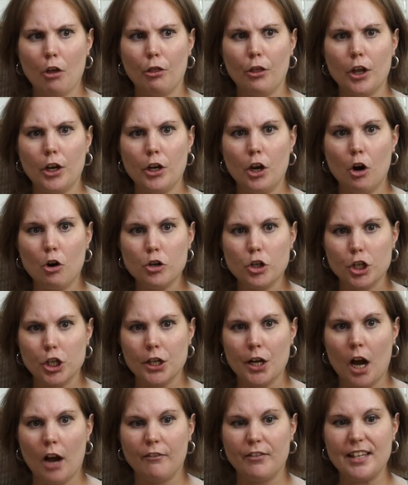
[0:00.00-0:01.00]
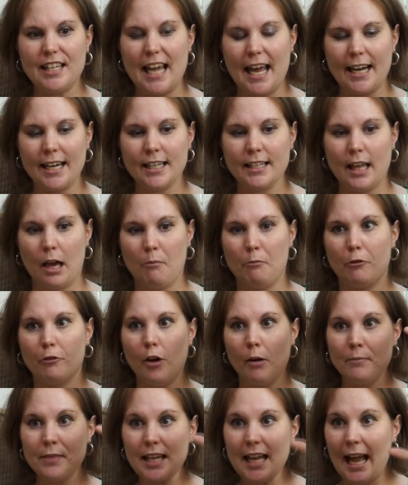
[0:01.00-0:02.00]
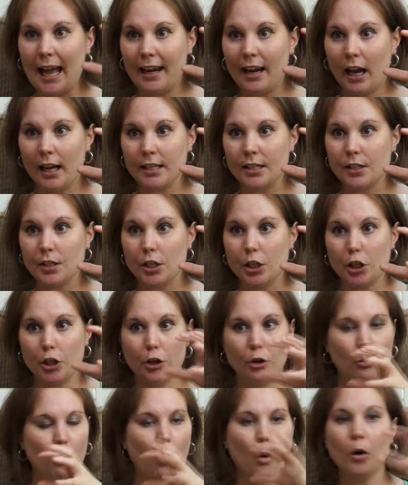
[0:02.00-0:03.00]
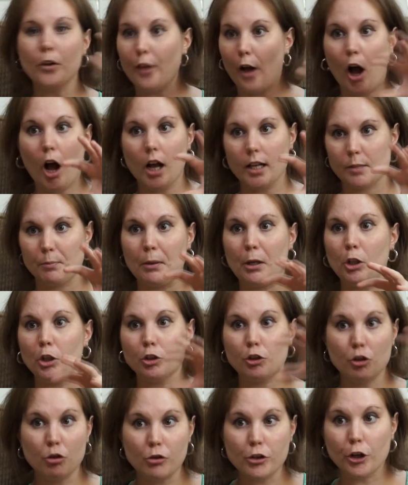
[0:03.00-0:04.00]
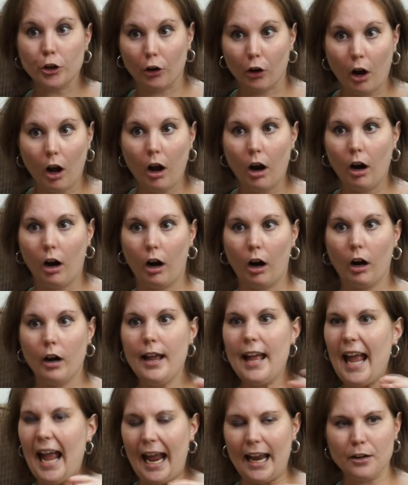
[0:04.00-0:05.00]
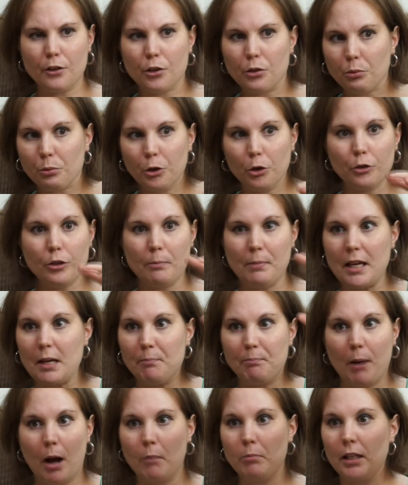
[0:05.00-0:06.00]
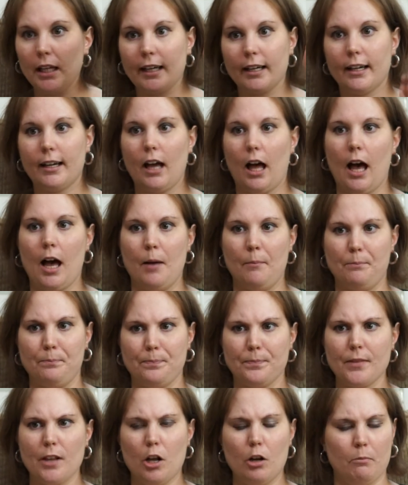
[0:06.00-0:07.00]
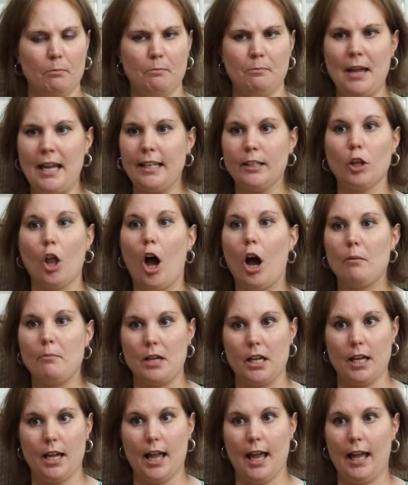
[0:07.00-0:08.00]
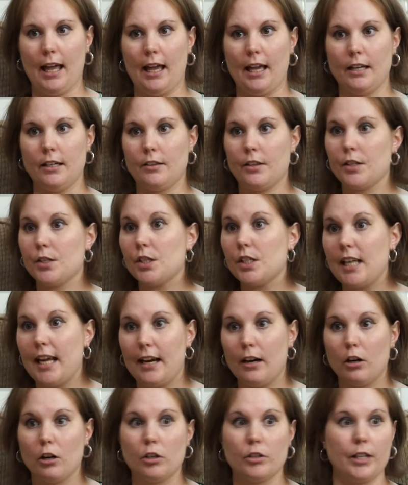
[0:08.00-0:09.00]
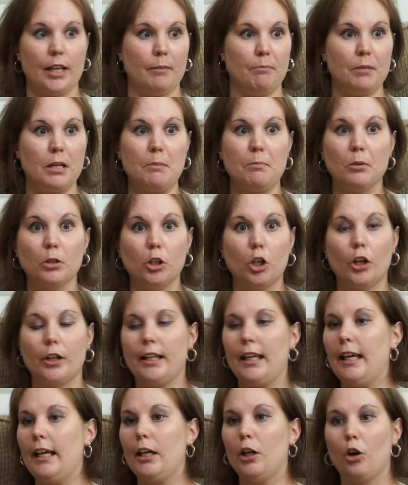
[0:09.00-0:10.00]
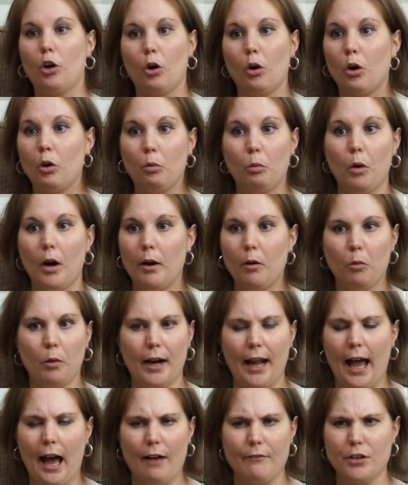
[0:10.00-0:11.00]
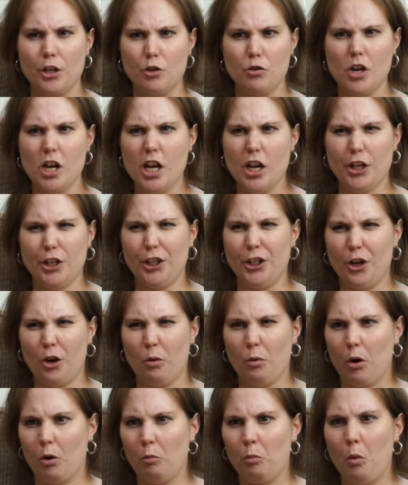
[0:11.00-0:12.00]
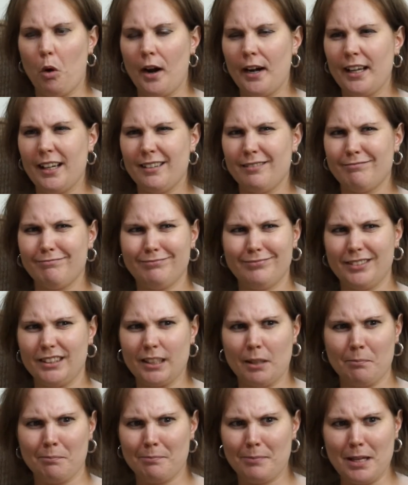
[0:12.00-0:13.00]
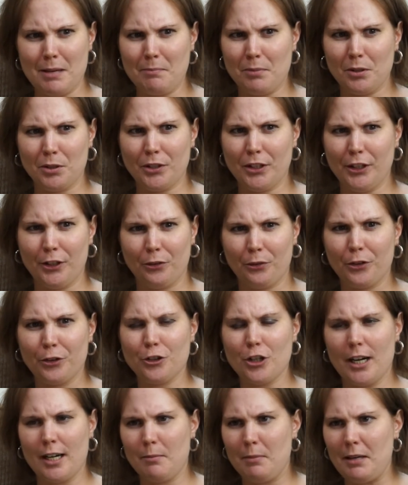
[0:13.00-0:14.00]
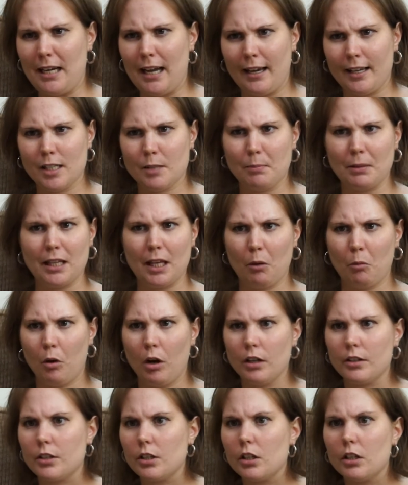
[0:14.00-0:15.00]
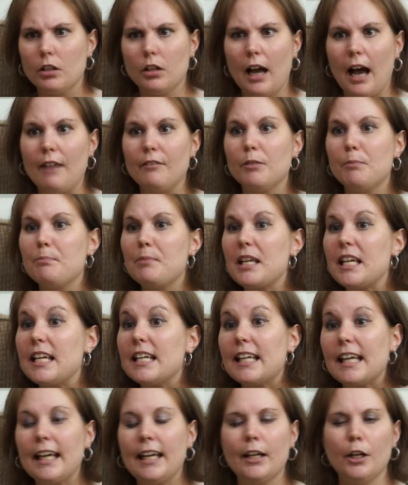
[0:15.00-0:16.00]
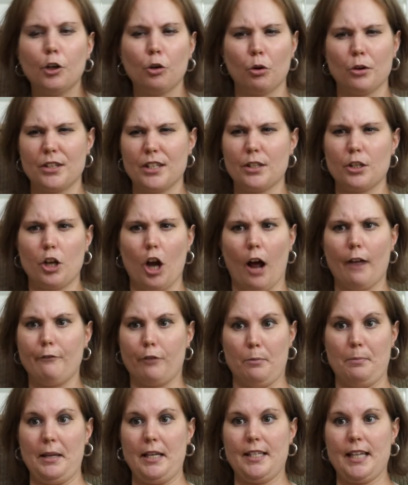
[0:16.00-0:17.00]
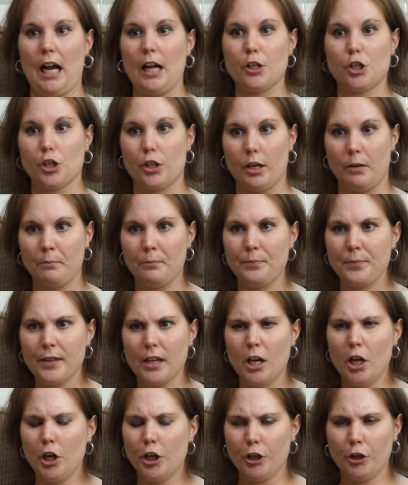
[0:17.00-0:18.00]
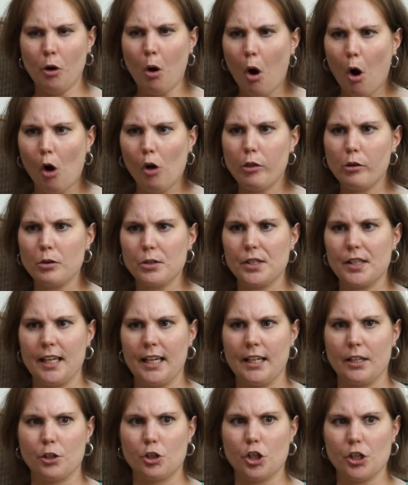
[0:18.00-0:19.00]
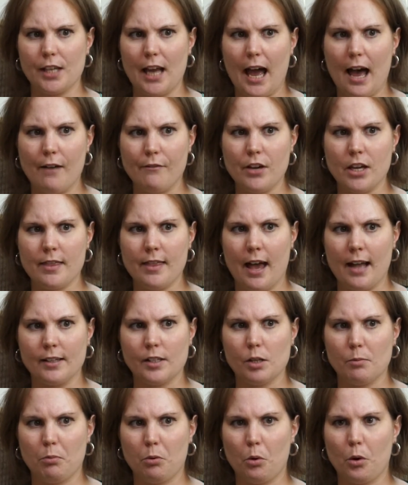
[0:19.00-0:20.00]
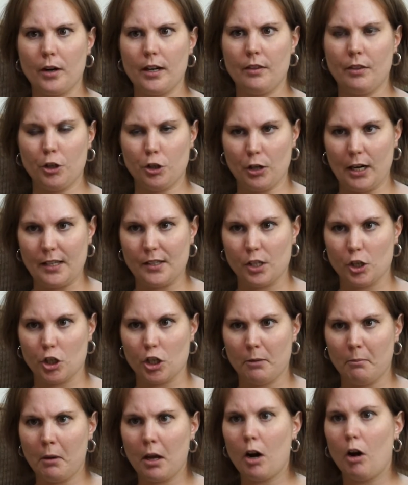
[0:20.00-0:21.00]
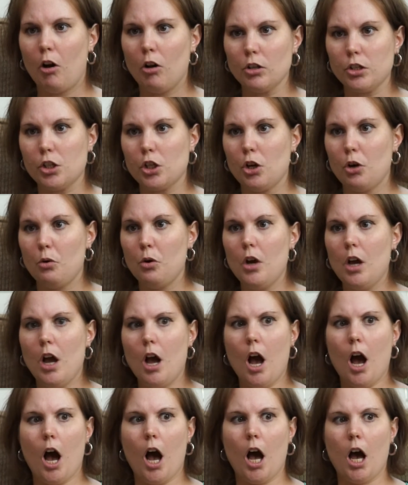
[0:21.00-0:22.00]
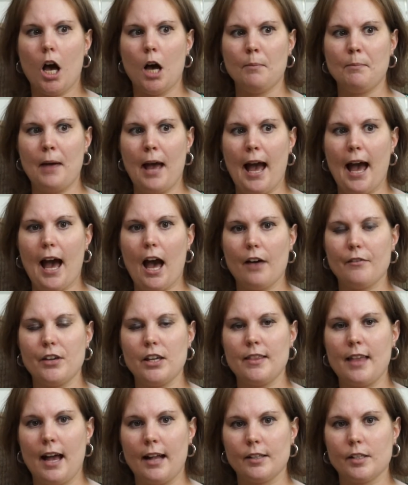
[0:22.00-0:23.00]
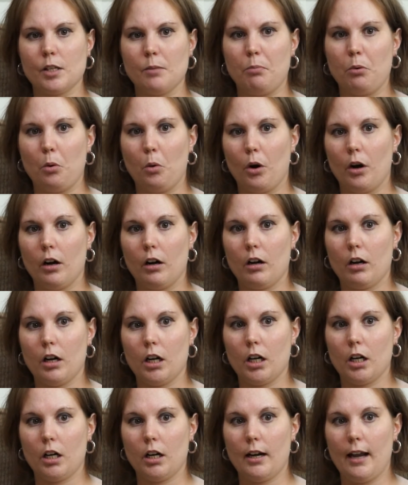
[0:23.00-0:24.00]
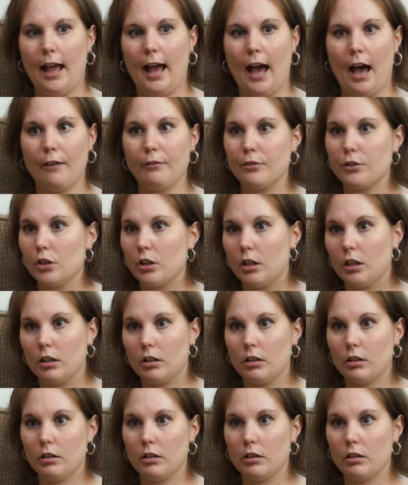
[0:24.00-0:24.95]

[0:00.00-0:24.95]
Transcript: the notion of getting them from the NICU or the hospital to your car and through the big public main lobby and the stairs and people looking or what have you, you know, or wanting. Some people, you know, they're trying to be nice, but they want to have a peek in, or God forbid, touch them. You know, all those things, just having that support in the transition, but also having that support after